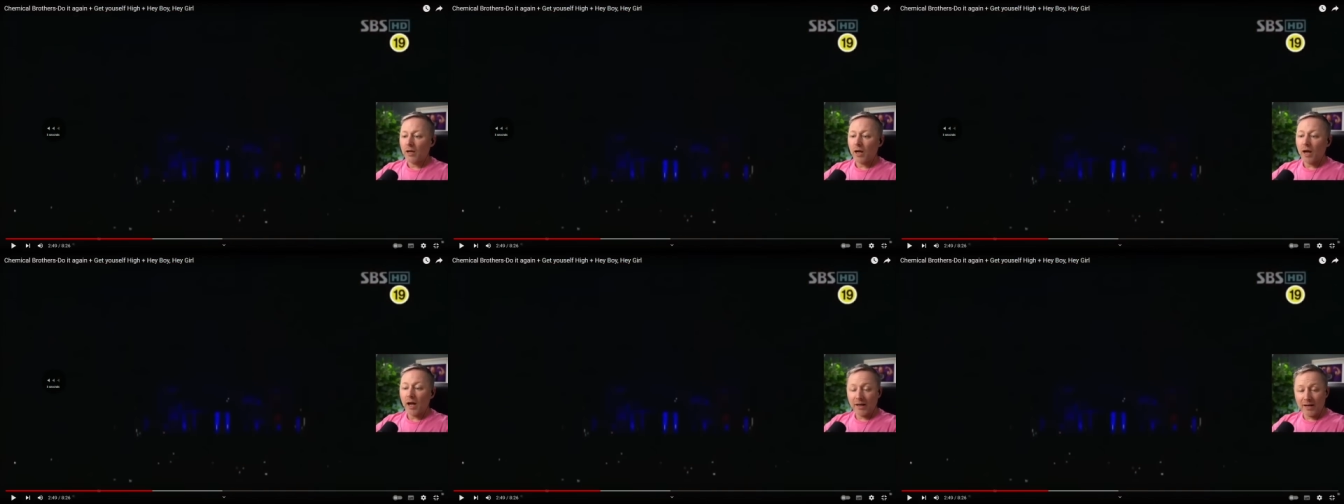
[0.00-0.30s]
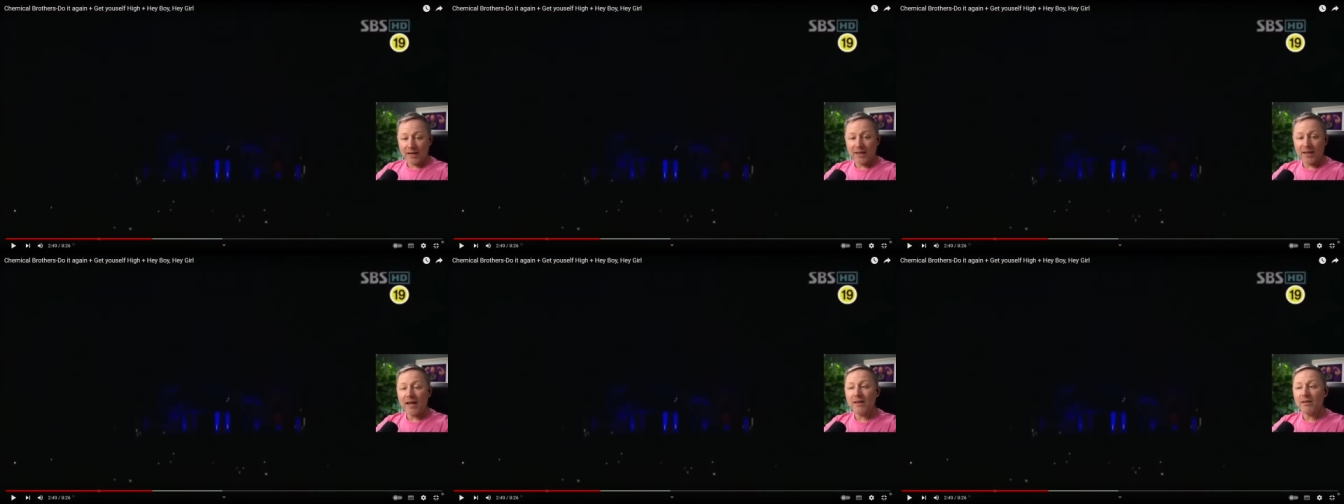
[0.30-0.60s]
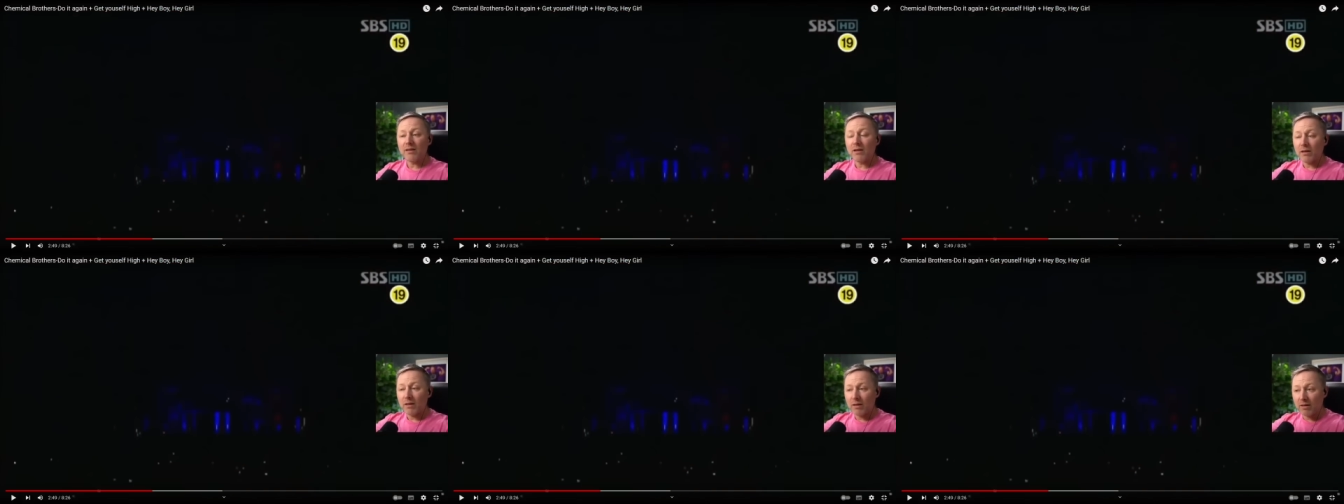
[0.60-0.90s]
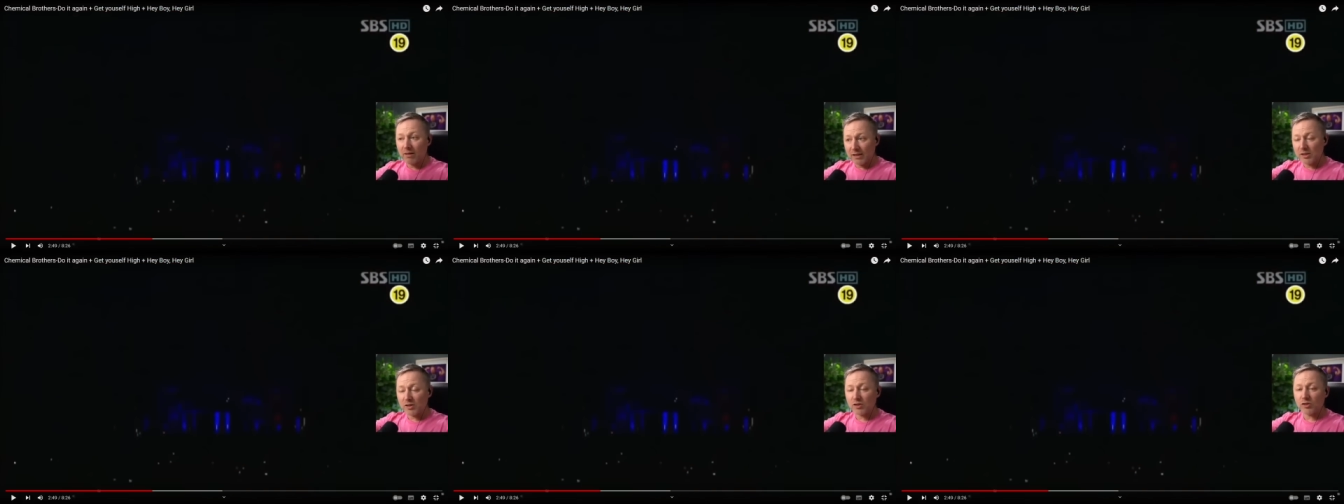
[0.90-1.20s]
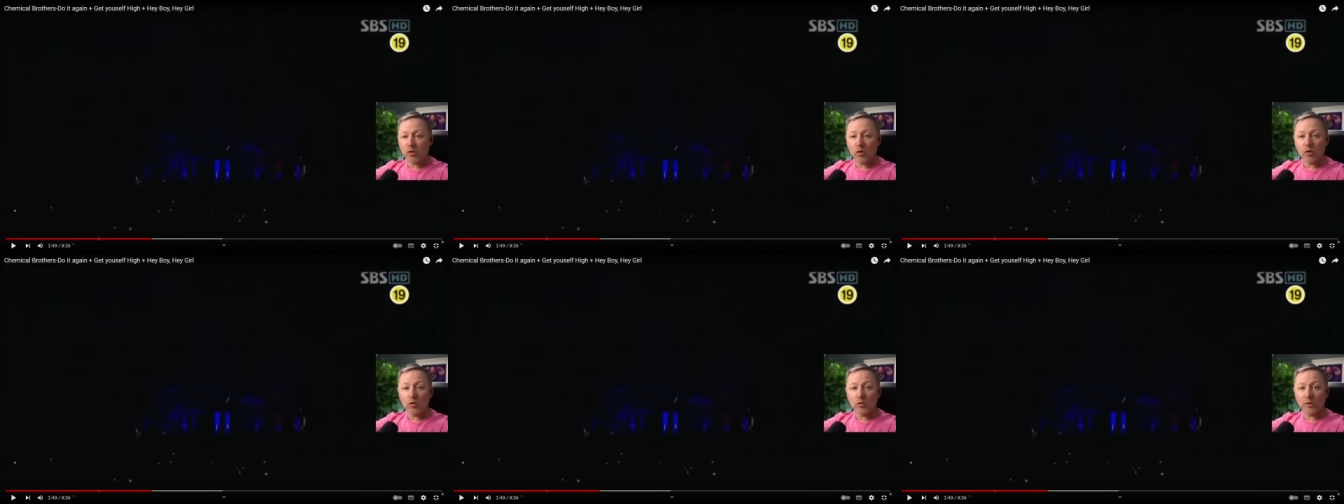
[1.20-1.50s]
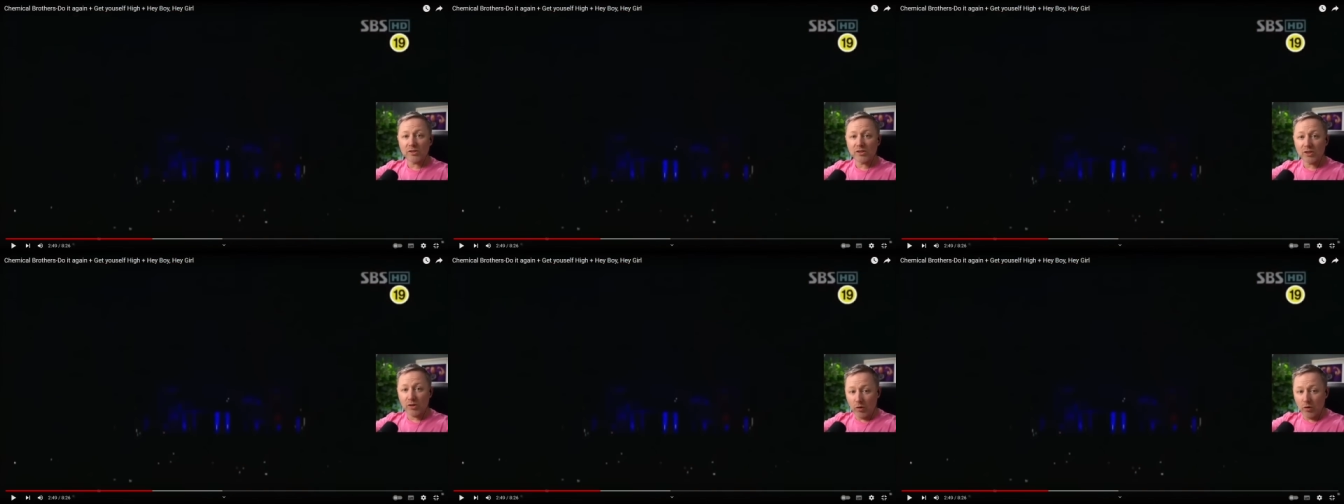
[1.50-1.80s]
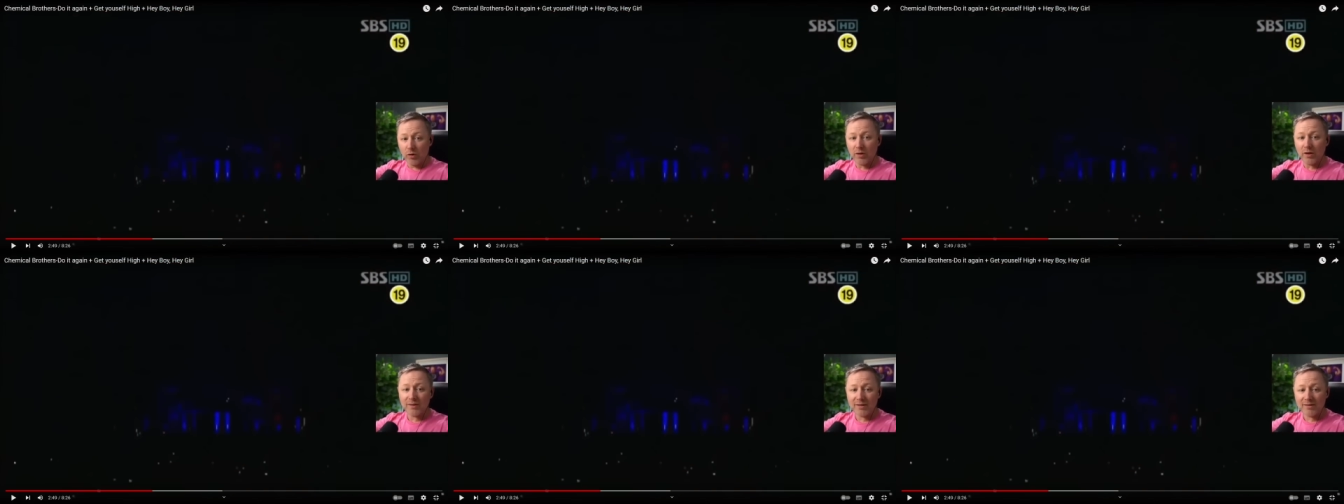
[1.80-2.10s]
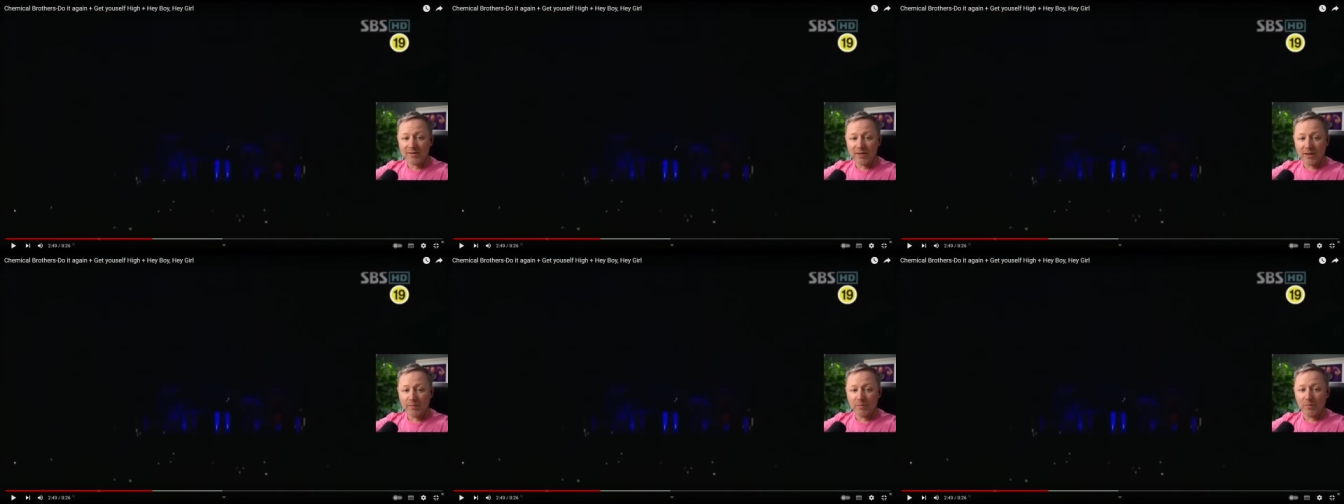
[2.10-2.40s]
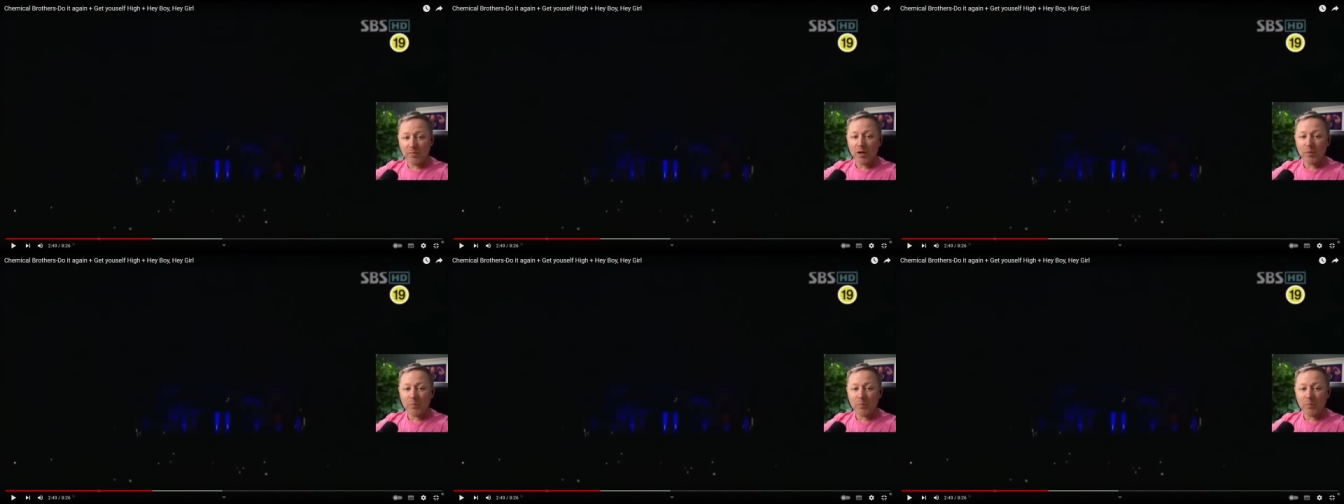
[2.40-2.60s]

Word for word: And again, this song wasn't out at the time,